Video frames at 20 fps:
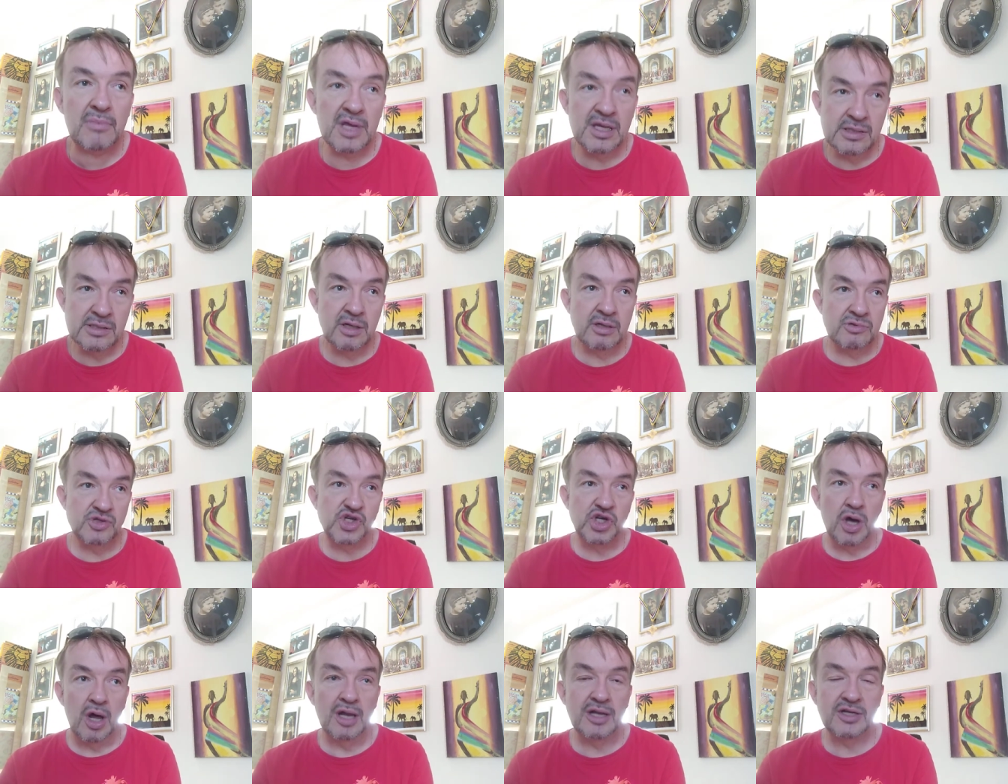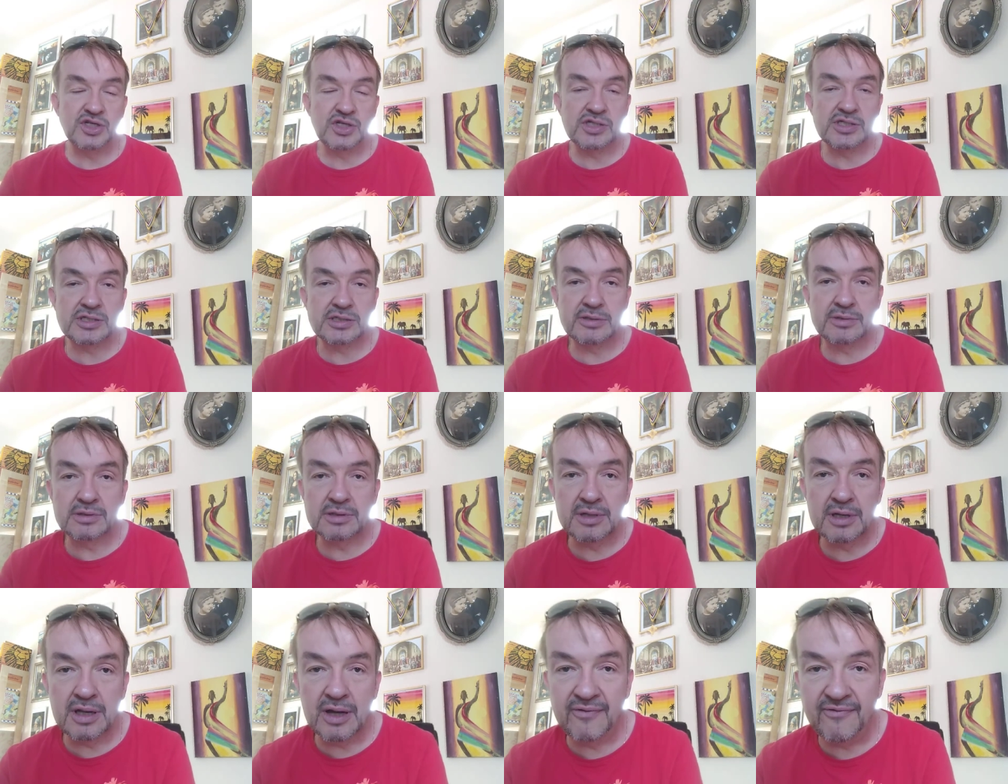he's a geologist,
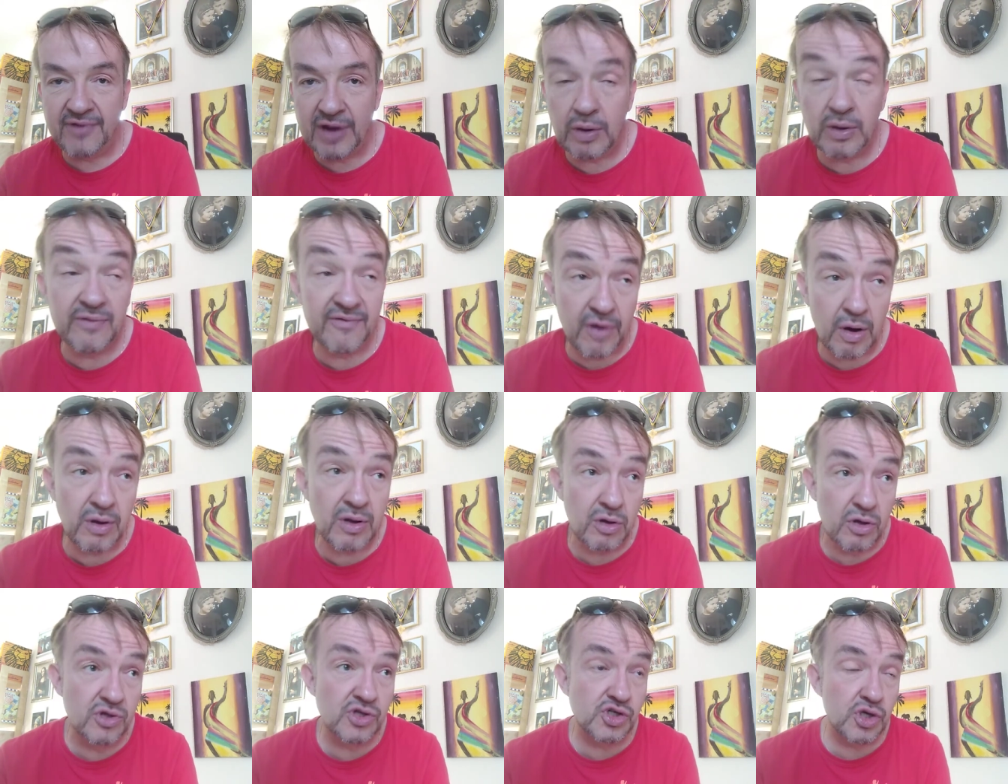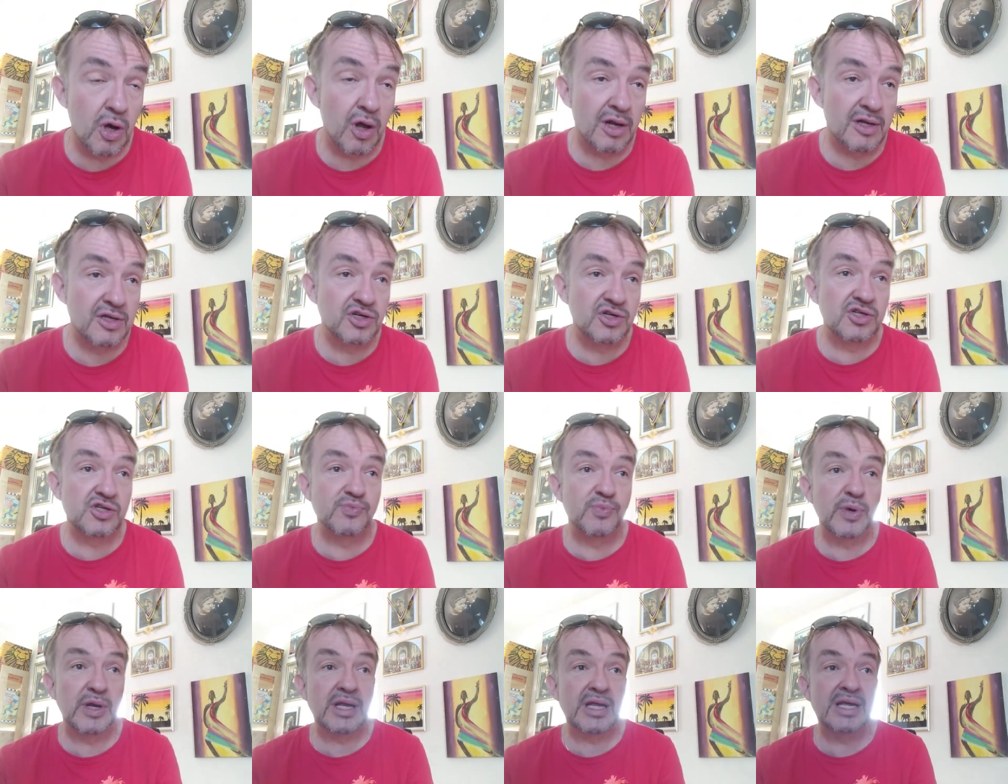a very, very good
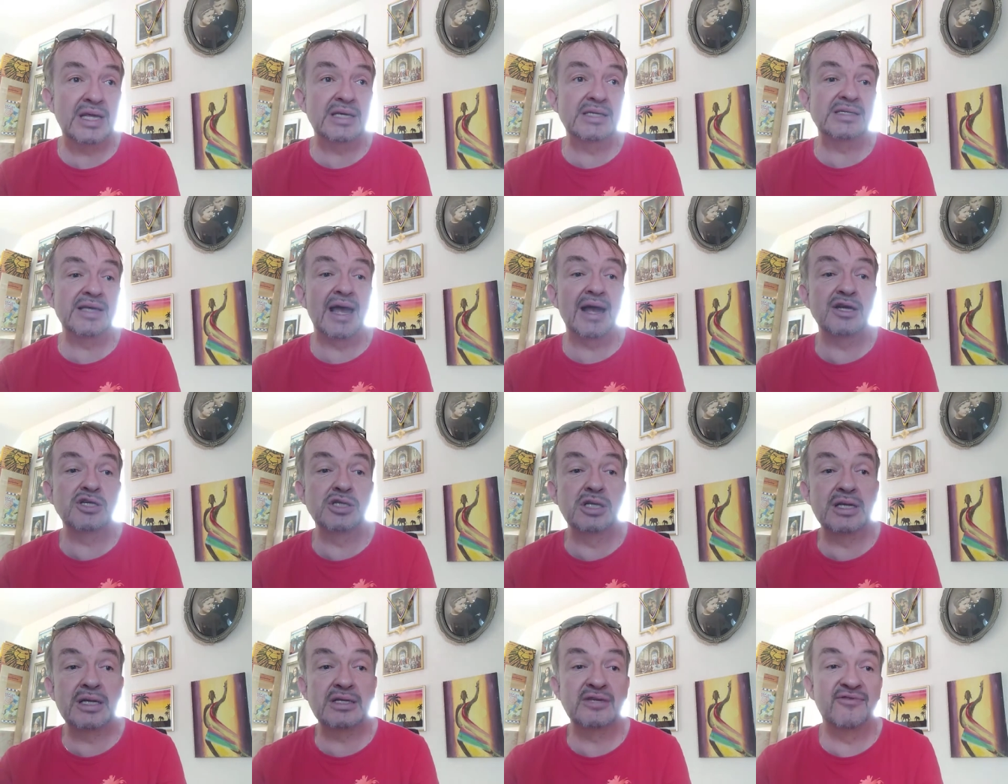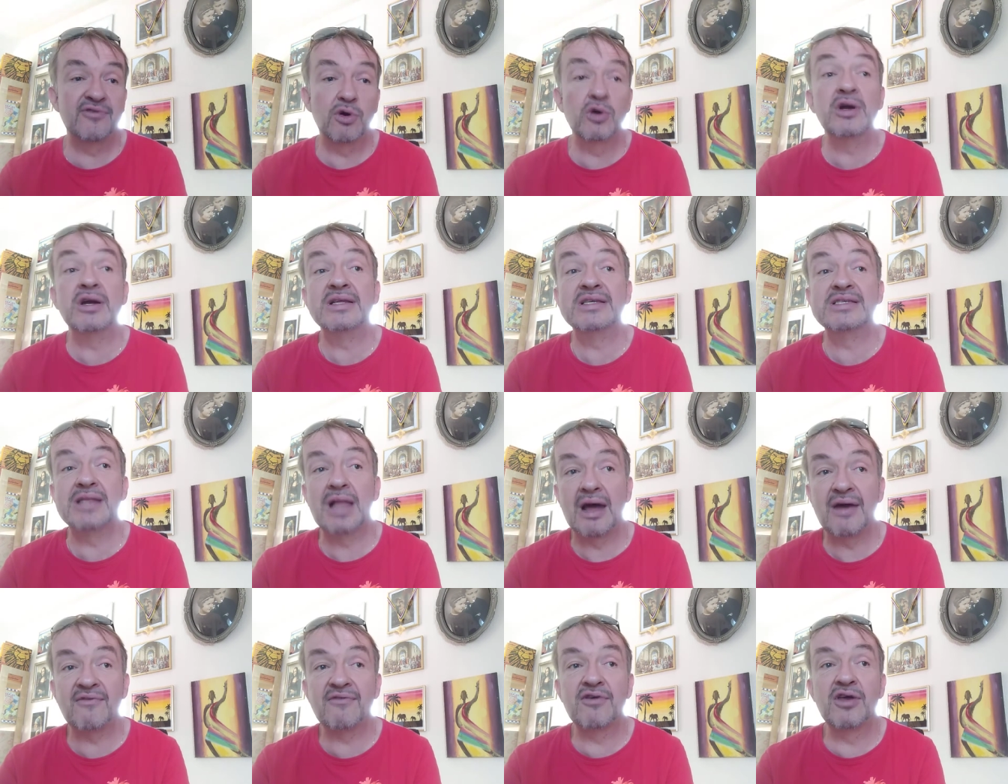geologist, but he's actually devoted his
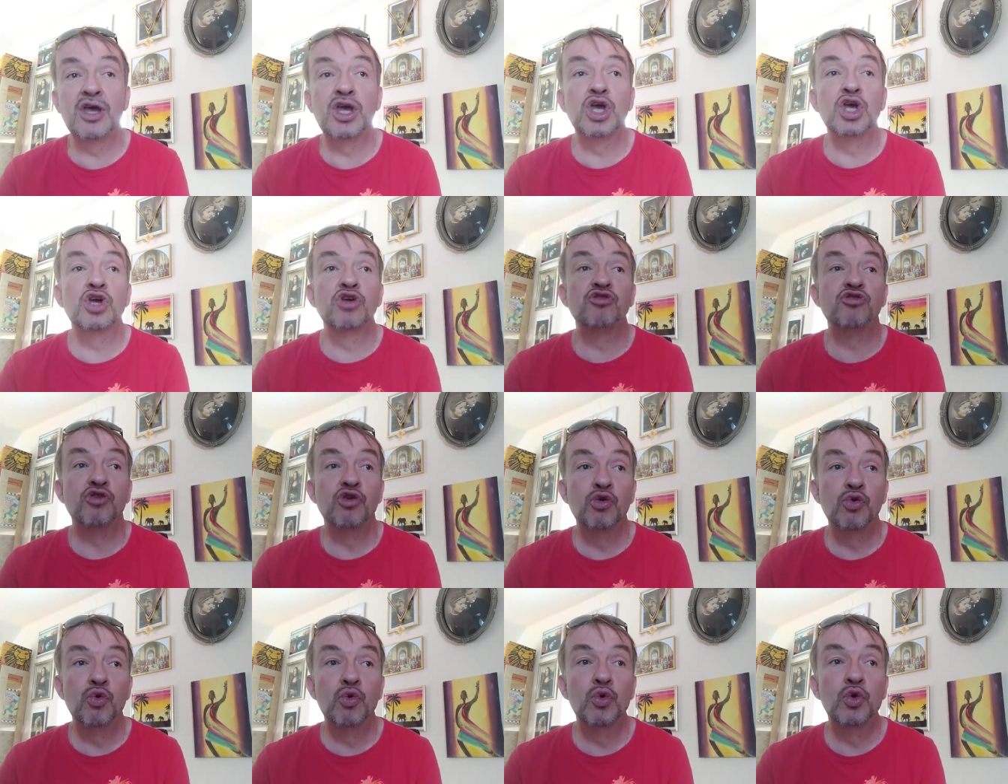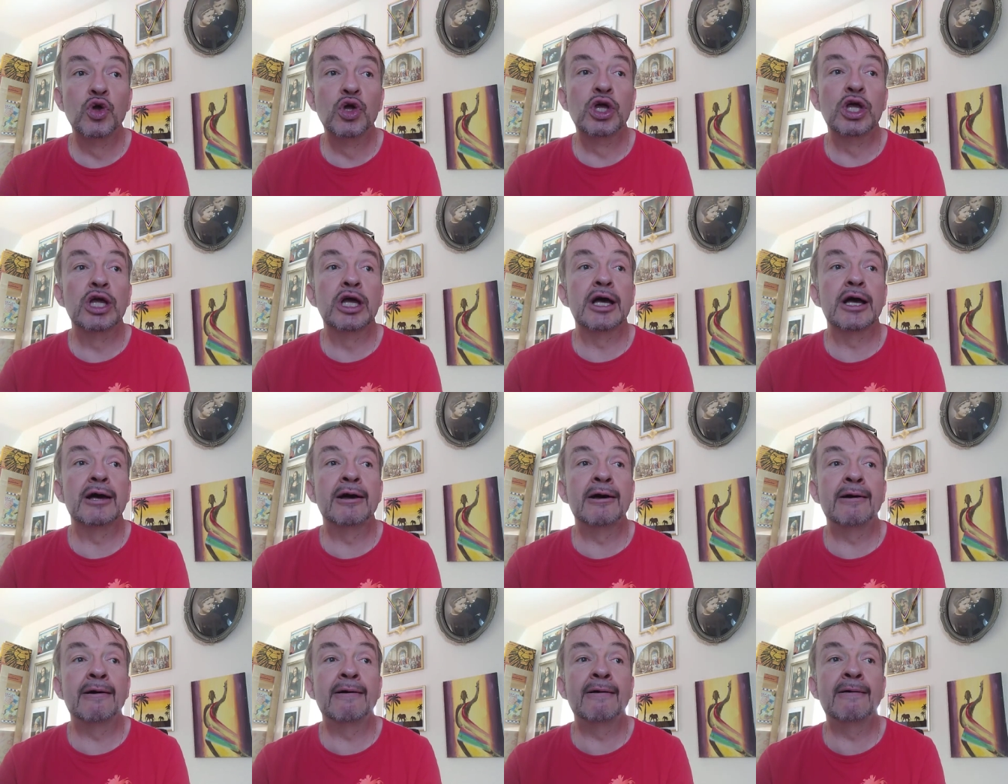life to
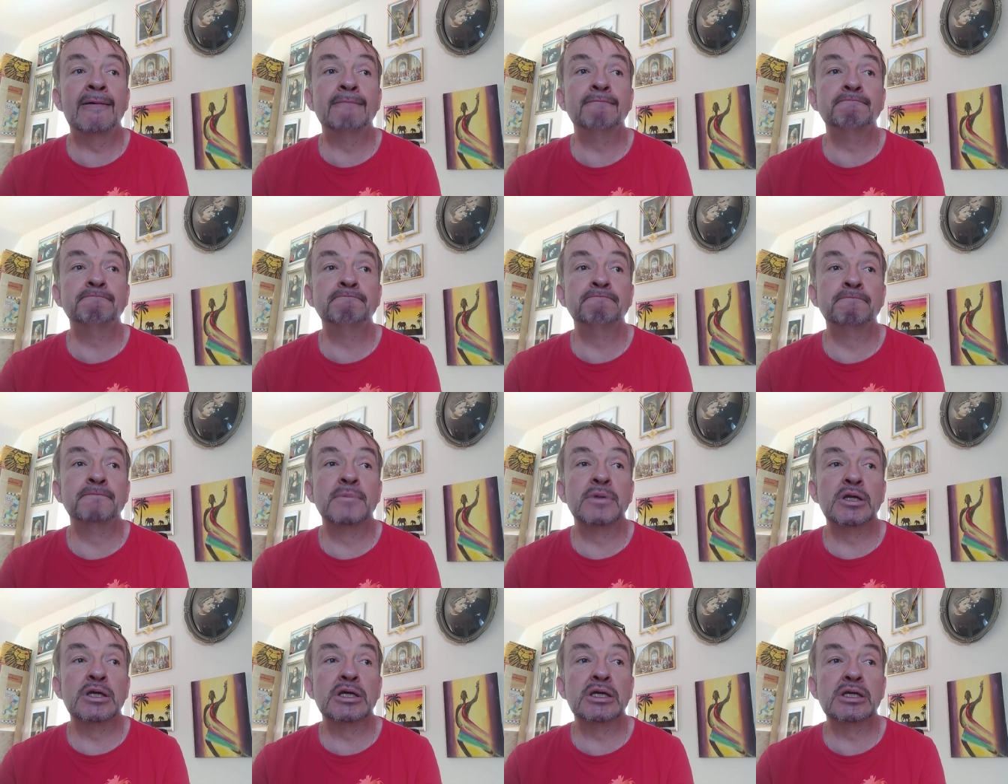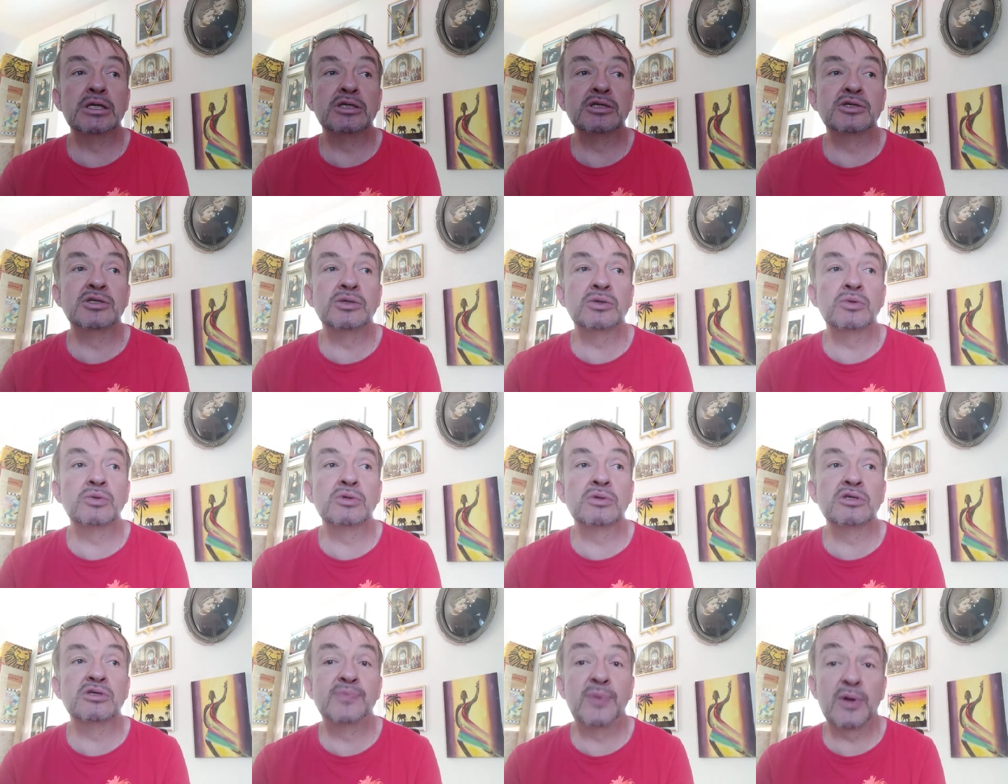um,
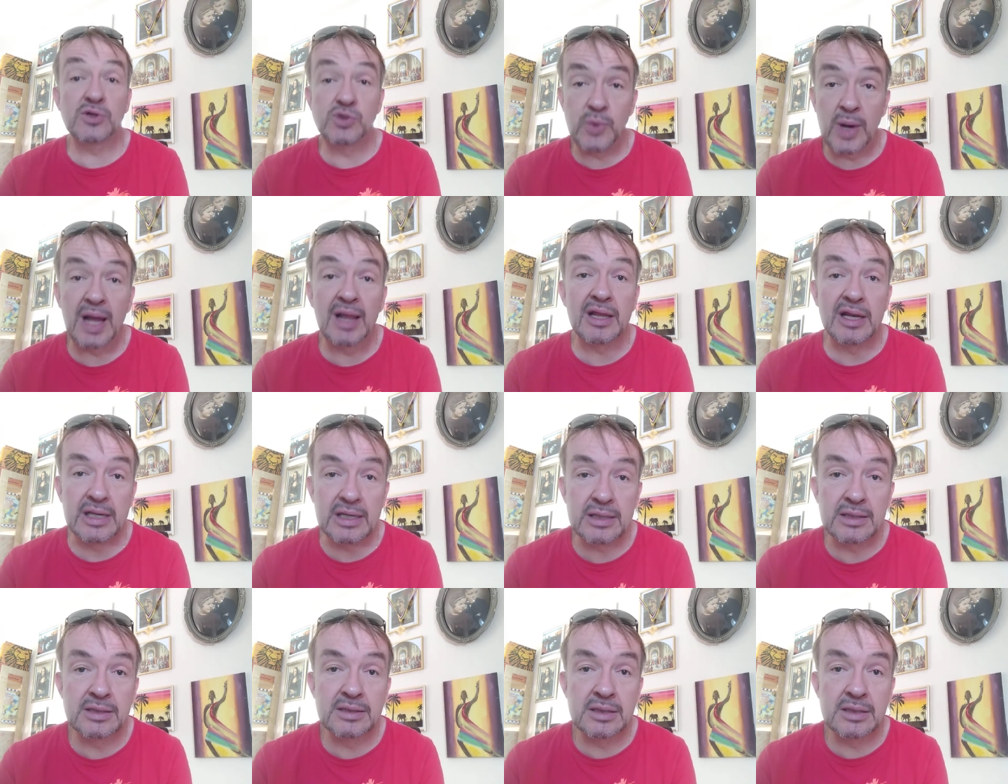to spirituality.